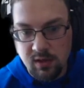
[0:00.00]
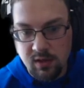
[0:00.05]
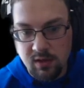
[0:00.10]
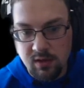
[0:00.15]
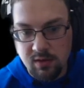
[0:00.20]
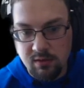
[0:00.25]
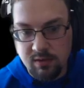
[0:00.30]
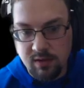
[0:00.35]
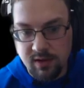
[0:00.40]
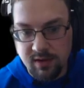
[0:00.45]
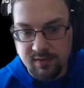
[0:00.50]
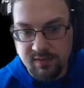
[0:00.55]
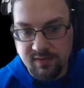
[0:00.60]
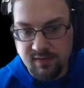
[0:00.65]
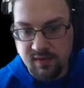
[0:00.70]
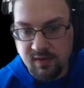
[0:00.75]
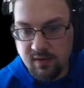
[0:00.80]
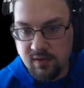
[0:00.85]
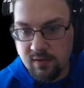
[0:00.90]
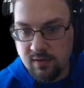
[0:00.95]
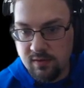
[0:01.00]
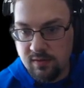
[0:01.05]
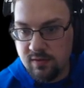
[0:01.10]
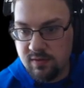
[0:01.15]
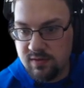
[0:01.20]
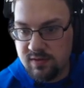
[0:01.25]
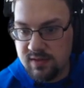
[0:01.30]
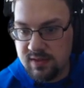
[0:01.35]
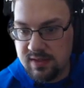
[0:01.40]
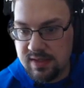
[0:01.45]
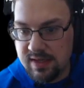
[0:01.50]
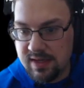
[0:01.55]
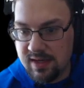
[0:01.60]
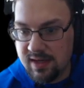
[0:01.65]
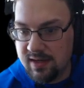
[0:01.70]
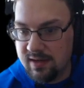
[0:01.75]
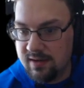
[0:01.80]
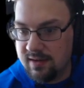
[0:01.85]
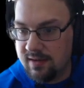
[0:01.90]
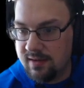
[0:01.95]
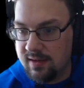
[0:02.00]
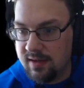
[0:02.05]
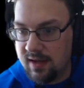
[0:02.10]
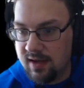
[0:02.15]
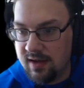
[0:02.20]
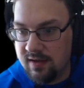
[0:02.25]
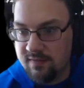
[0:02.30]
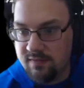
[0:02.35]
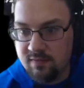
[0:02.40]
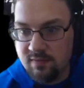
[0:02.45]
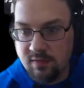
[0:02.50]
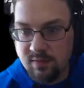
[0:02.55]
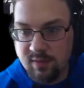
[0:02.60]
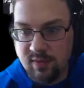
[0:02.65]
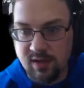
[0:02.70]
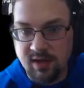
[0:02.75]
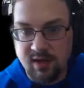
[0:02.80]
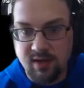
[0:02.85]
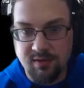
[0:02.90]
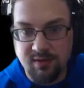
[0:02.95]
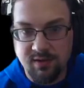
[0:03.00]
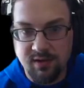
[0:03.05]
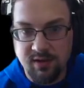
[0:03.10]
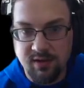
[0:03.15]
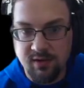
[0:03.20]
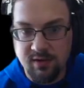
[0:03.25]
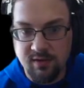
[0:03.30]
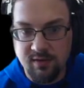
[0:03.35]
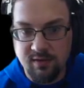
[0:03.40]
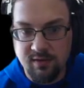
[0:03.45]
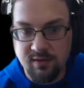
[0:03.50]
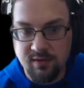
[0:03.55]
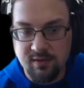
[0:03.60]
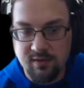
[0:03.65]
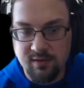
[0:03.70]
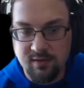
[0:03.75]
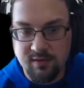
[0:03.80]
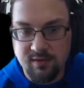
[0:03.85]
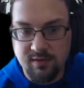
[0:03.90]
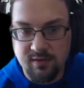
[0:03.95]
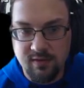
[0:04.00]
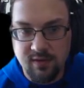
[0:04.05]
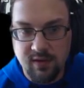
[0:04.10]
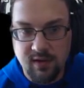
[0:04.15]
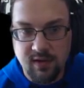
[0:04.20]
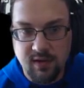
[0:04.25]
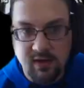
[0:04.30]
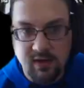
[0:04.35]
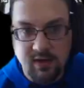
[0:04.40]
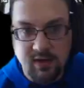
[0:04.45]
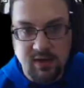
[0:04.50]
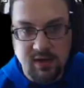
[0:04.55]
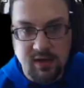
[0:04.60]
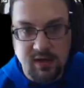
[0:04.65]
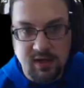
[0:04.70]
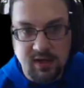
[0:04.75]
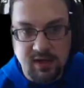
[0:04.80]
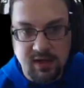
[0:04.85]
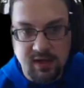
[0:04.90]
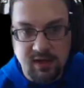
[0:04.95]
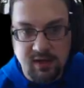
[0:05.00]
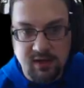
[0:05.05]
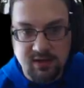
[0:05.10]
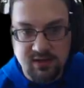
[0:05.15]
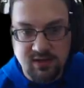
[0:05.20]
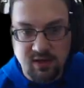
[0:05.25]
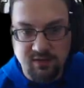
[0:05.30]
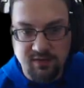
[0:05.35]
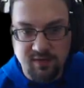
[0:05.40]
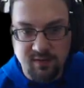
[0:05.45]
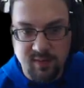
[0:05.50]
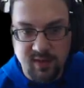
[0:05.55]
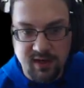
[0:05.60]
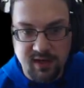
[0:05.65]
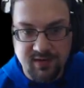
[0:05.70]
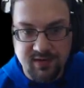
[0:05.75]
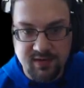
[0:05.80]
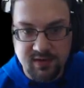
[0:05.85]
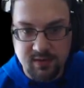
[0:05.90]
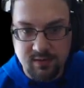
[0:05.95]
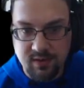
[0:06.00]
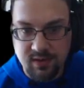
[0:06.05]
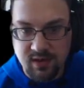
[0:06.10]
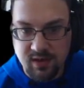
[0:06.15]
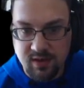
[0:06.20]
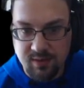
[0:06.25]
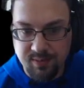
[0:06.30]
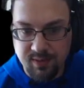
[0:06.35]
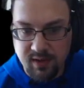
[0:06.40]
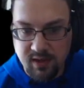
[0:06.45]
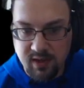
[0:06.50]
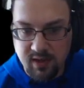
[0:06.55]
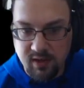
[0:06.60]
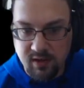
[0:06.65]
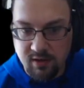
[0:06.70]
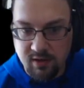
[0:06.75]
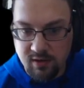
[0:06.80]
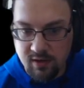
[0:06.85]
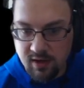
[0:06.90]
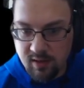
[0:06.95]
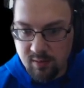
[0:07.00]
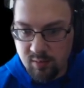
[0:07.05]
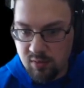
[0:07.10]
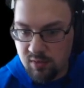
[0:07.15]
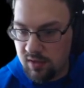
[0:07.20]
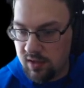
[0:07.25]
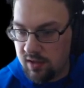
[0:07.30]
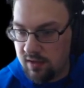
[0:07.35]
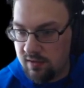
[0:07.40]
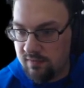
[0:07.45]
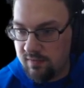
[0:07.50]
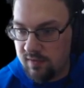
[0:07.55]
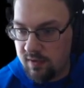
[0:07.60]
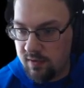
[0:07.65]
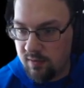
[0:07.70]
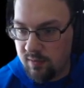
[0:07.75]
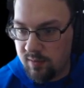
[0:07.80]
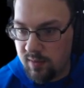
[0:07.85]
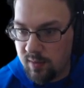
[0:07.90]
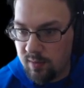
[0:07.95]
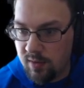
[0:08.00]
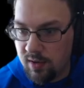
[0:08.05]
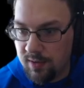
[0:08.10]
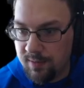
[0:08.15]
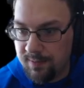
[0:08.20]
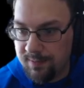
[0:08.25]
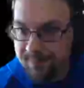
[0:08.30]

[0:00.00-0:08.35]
Okay, so there's not a lot for me down here. Our sulfur mine is going to be up here, I believe, I remember.